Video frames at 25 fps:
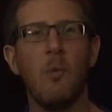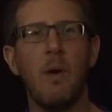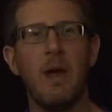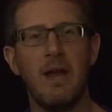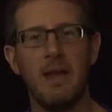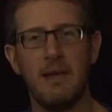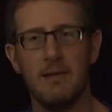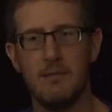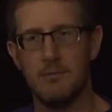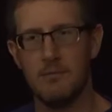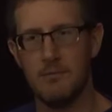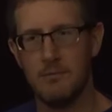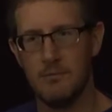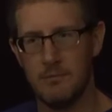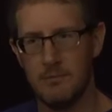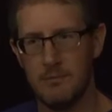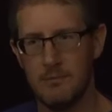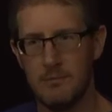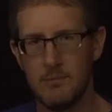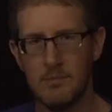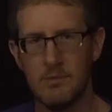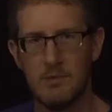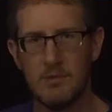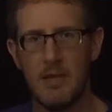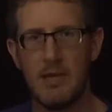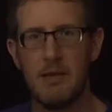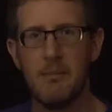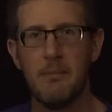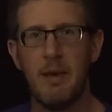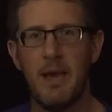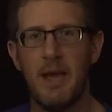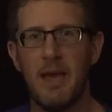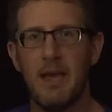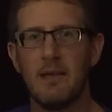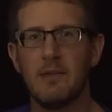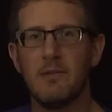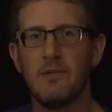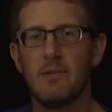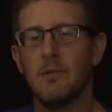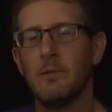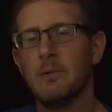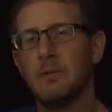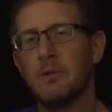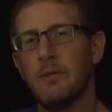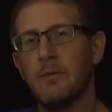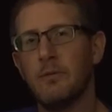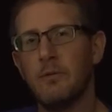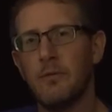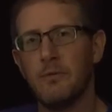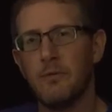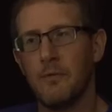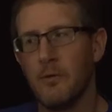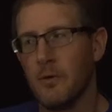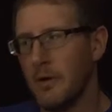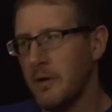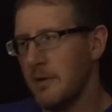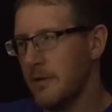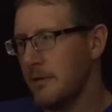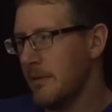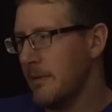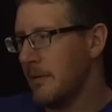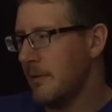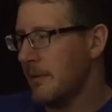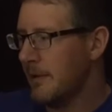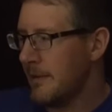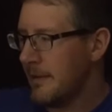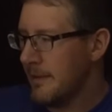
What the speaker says: wait. Send it back, see what they'll do for you.